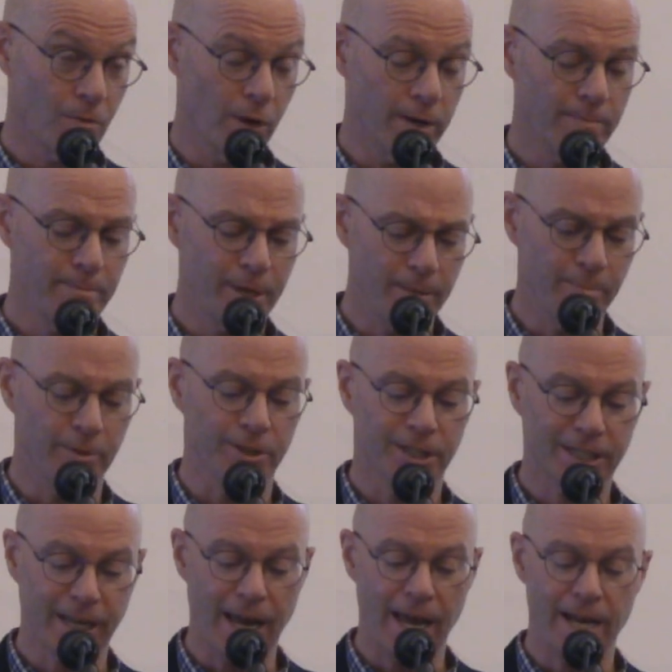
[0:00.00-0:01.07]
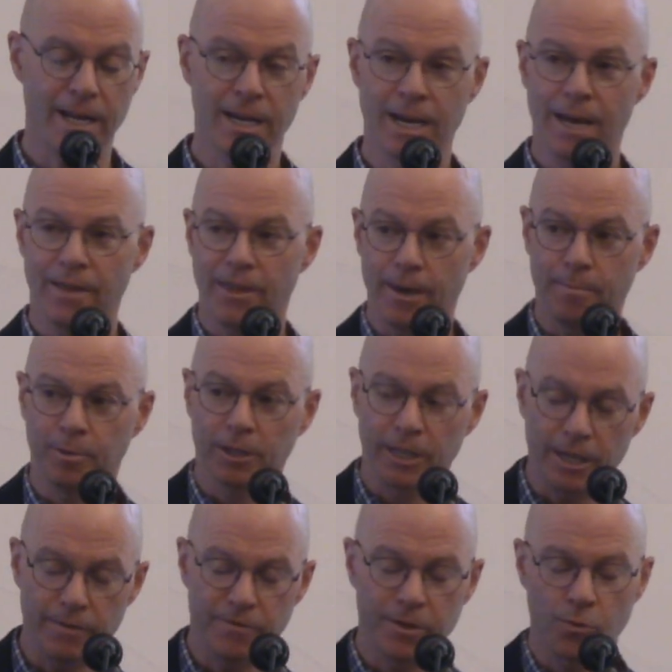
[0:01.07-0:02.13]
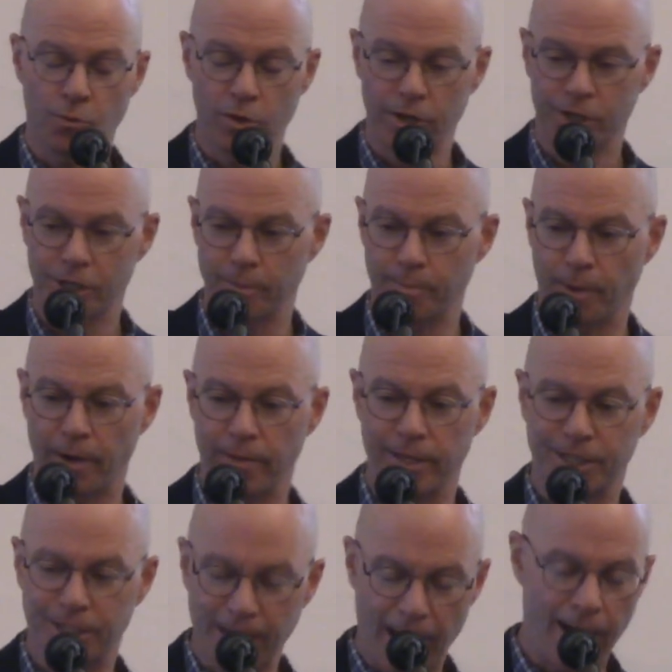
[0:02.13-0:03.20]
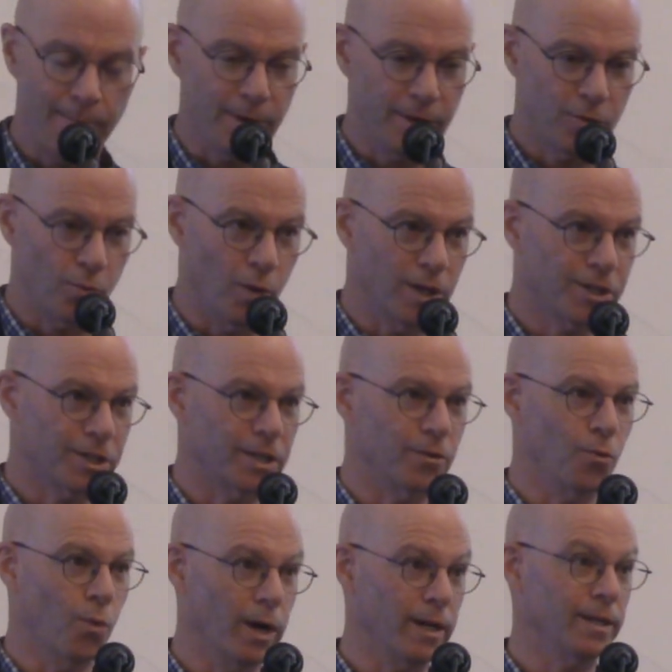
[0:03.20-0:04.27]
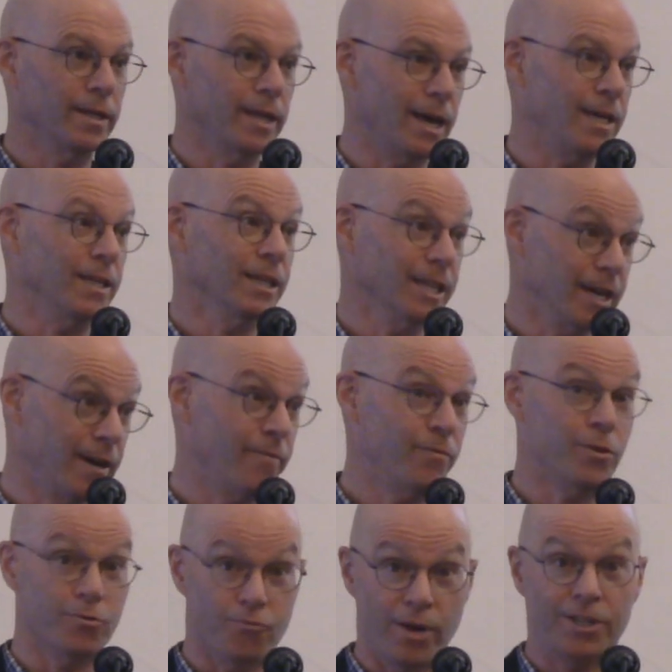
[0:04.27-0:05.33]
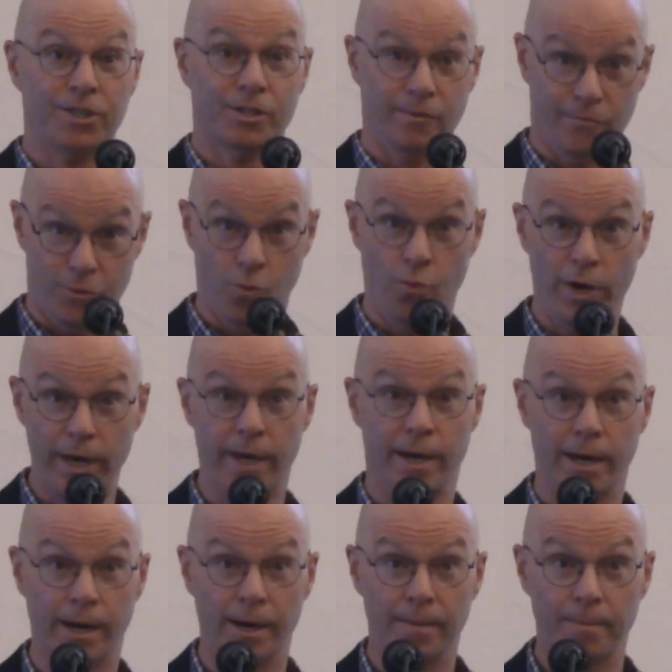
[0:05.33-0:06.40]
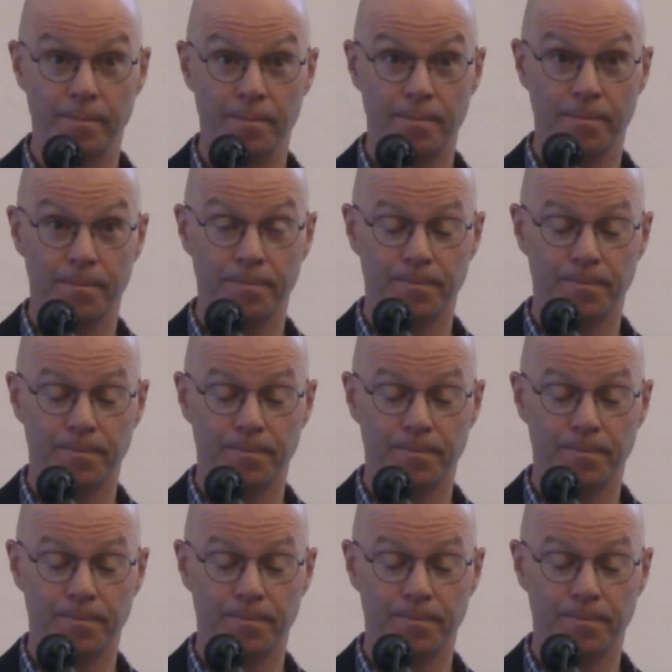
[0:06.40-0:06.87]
What people said they believed in worship on the Sabbath wasn't what they lived the rest of the week.